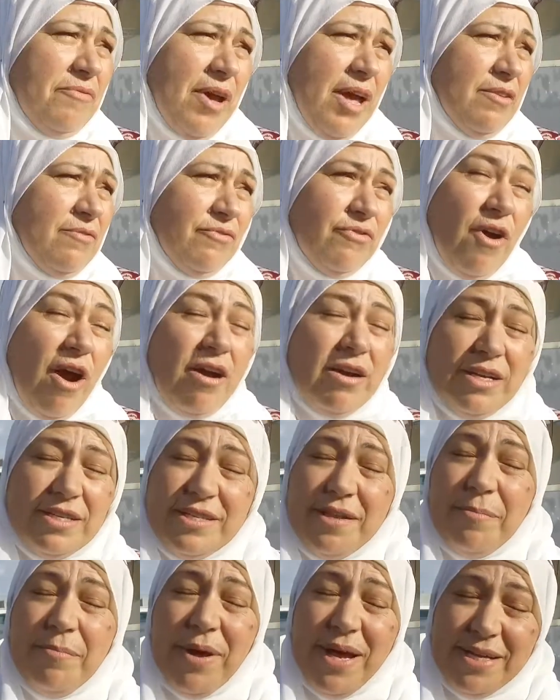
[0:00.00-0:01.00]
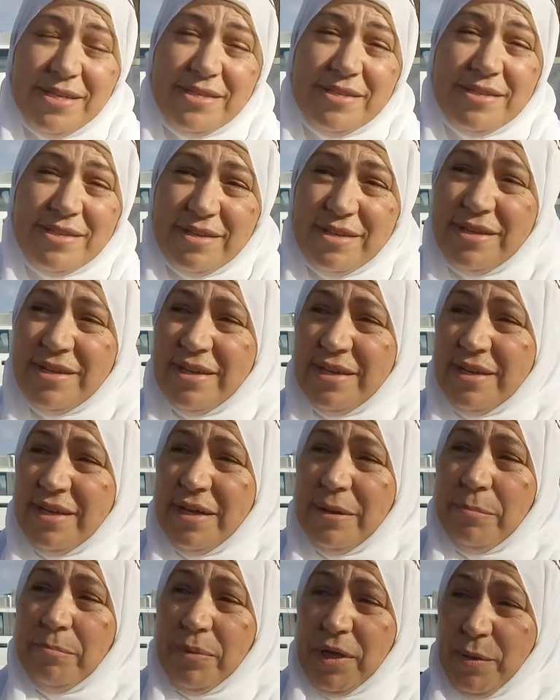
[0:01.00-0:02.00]
Fat Frog is the best
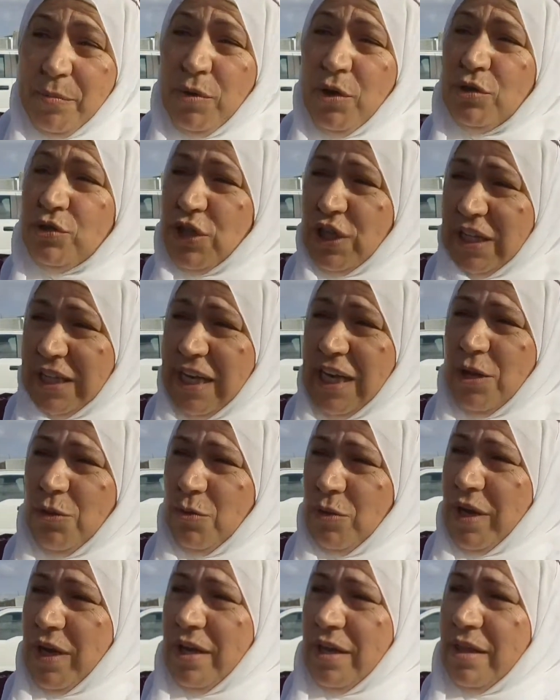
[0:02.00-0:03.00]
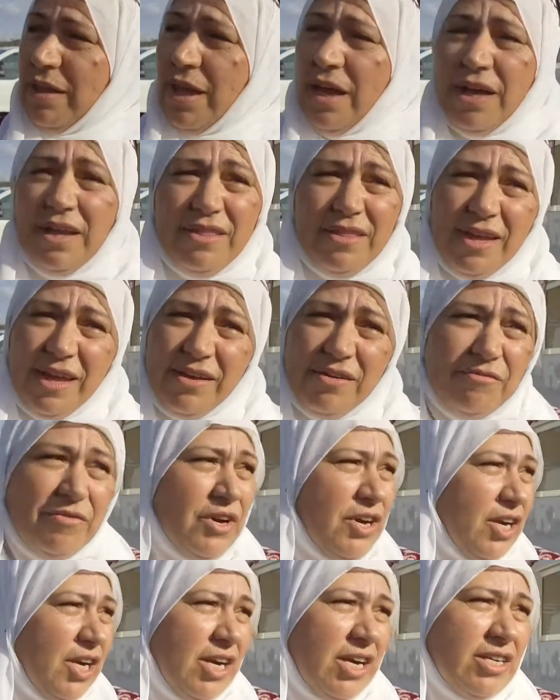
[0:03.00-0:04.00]
people to deal with, and they're
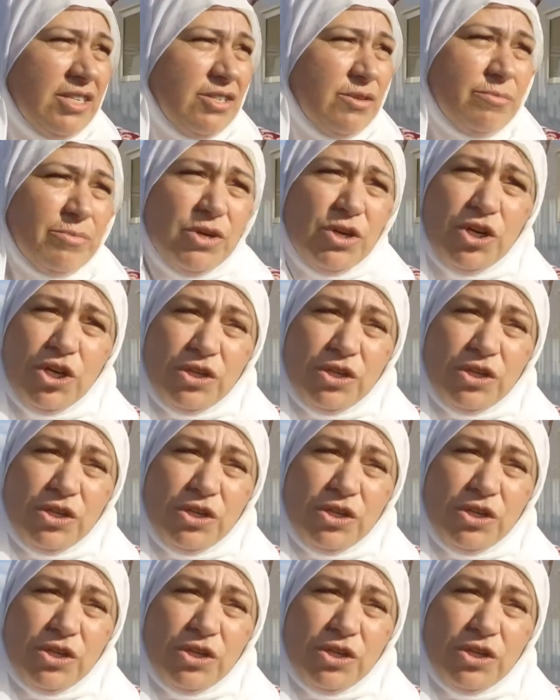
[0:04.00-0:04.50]
very good